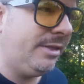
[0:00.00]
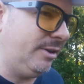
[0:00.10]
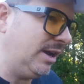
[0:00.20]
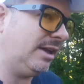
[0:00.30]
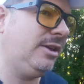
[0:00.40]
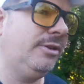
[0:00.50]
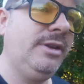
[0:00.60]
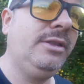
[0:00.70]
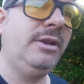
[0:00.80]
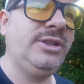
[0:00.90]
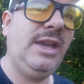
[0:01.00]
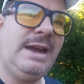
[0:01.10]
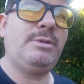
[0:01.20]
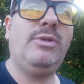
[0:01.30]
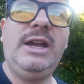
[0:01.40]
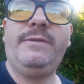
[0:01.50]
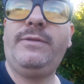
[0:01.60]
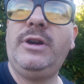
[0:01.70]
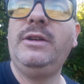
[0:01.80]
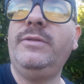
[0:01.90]
they're not, you know, there, there's a camera right in
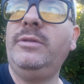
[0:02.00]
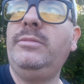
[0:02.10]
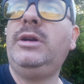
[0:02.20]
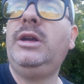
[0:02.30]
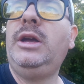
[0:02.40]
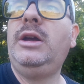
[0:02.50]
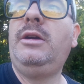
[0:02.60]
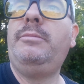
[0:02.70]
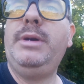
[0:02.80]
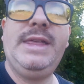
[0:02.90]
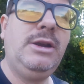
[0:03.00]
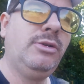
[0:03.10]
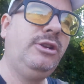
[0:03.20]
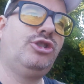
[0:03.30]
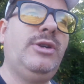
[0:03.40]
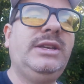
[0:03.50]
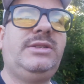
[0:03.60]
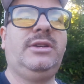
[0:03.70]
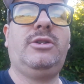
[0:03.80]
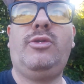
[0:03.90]
front of them, but they don't
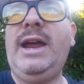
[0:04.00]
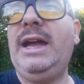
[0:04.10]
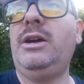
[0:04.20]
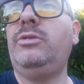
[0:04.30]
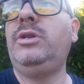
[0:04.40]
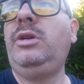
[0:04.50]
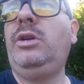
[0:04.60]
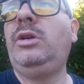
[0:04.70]
address the crowd